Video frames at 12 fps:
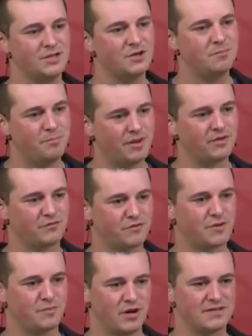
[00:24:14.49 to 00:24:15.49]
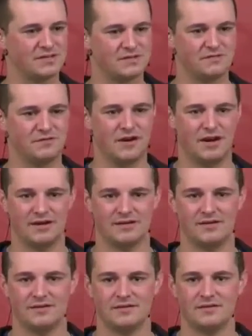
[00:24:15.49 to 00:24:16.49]
And you're built for the presence of
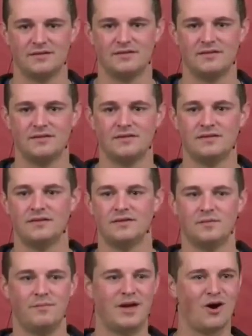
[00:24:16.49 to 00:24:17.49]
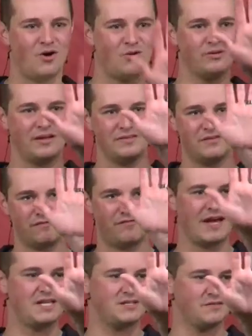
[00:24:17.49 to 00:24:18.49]
God. Beholding the
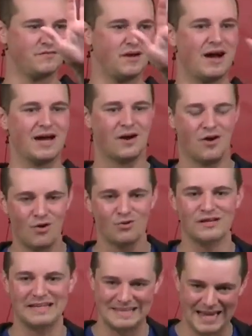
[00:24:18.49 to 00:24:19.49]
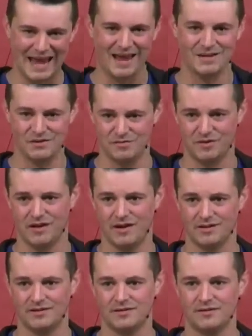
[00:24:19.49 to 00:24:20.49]
face of God, holding the hand of
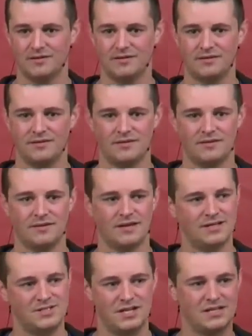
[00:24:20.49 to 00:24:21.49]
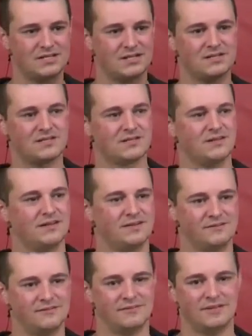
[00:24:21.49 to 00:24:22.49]
God. Genesis,
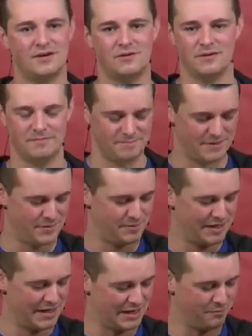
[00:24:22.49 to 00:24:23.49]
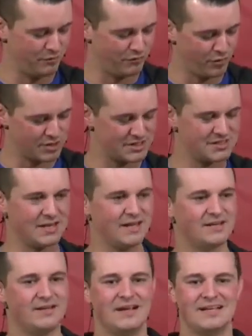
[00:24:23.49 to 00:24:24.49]
you know, in the beginning before
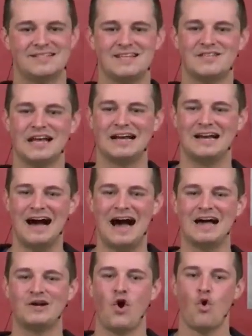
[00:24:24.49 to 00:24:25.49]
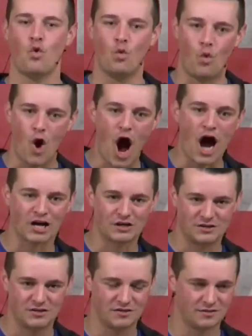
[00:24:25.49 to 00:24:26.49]
sin, it says that God
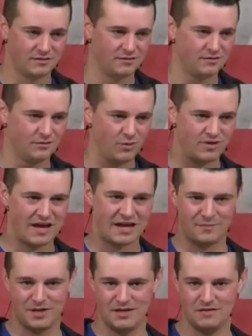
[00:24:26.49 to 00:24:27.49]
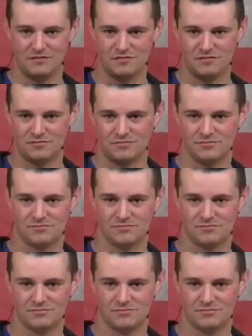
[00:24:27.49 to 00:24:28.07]
walked with Adam and Eve.